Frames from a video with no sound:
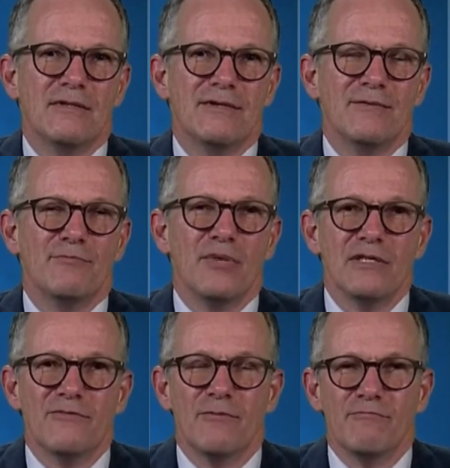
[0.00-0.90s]

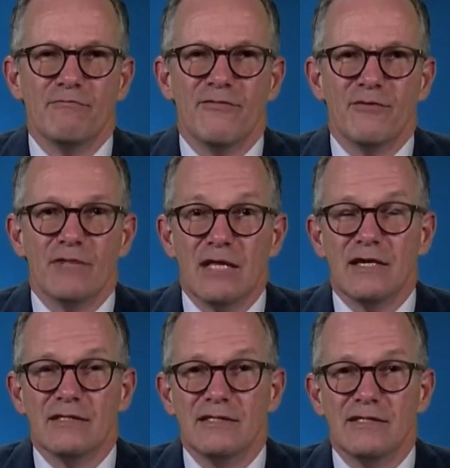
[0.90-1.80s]
Apart from that
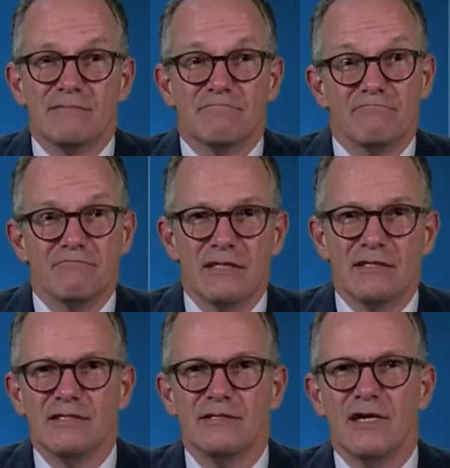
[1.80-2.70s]
idea that, yeah,
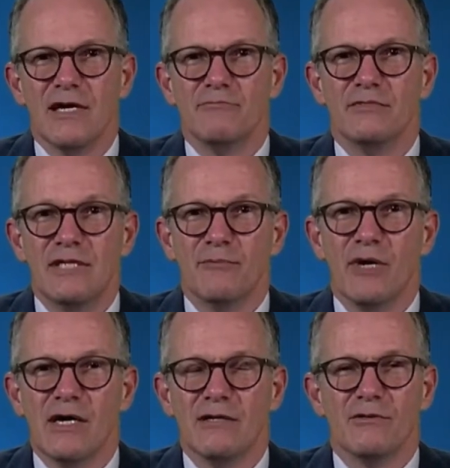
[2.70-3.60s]
there is a lab
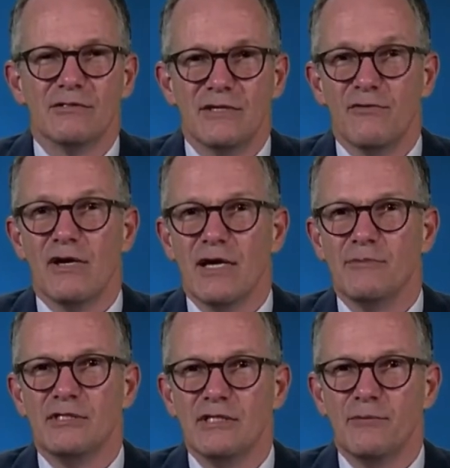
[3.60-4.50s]
nearby or several
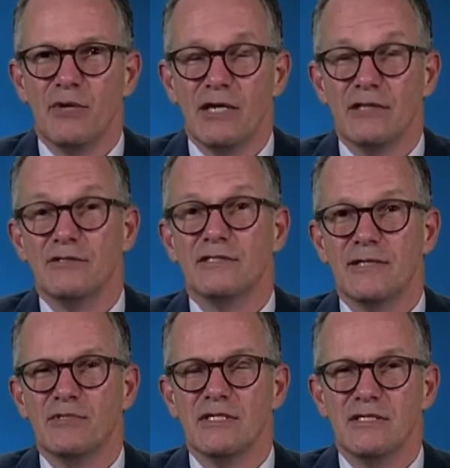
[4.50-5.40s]
labs nearby in the
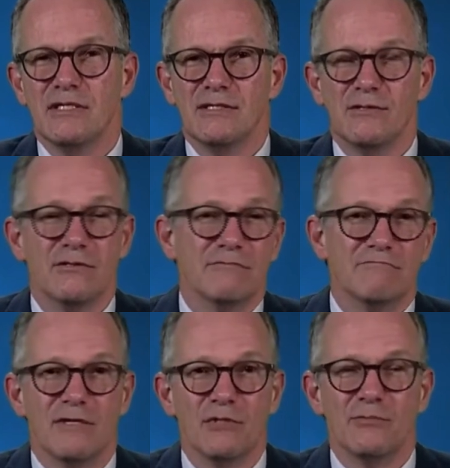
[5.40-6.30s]
same city, so
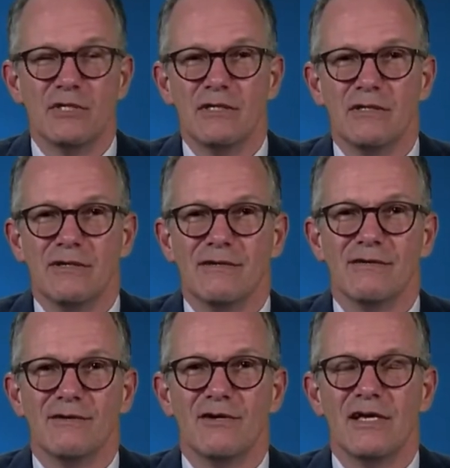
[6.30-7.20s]
there must be
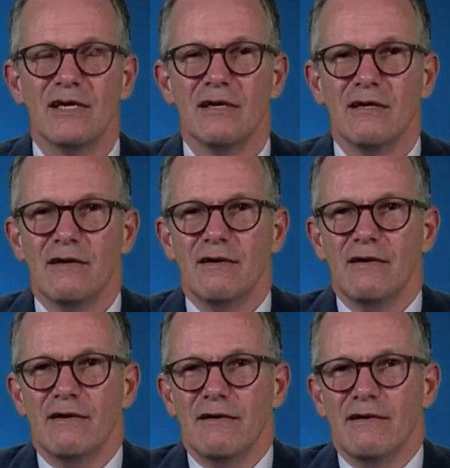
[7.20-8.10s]
a link.
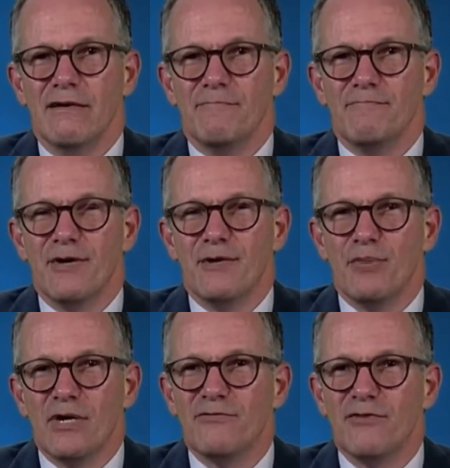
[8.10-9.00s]

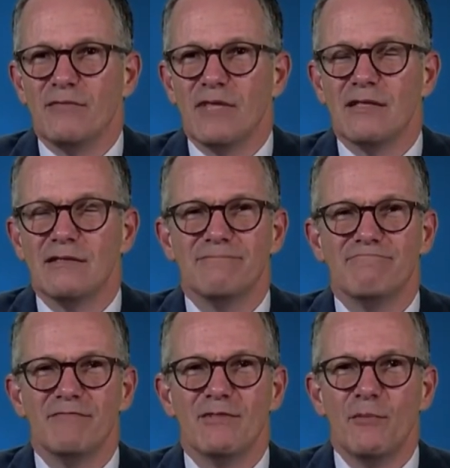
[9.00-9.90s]
Apart from that,
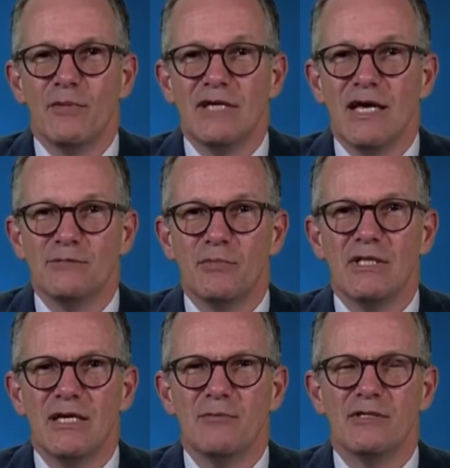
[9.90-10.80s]
nobody has been
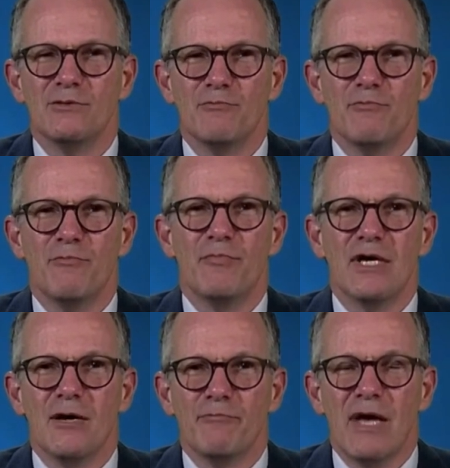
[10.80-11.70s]
able to
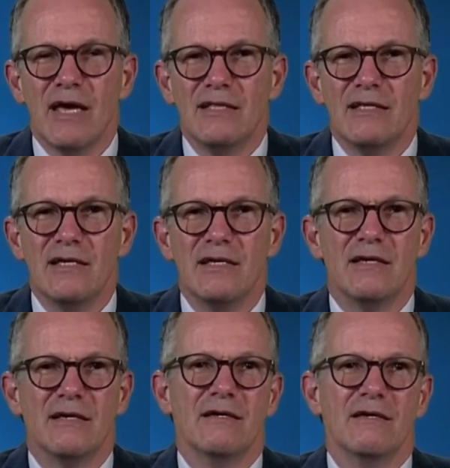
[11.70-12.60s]
pick up
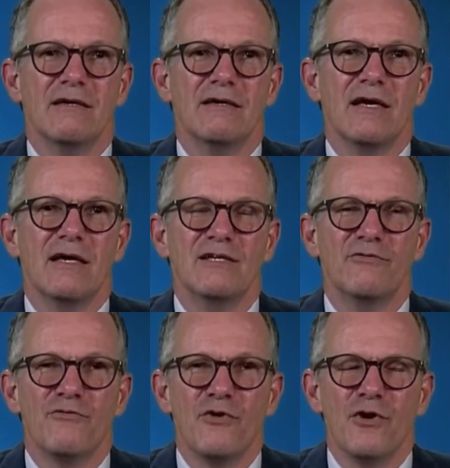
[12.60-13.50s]
any
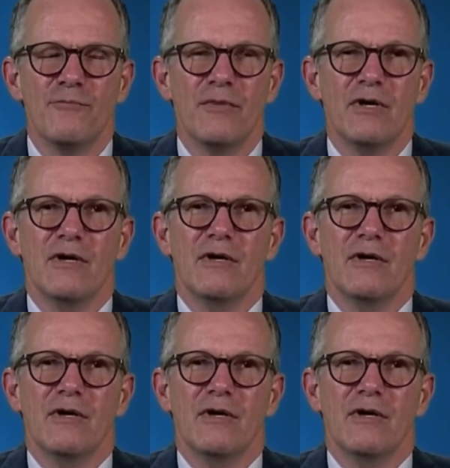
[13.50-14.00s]
firm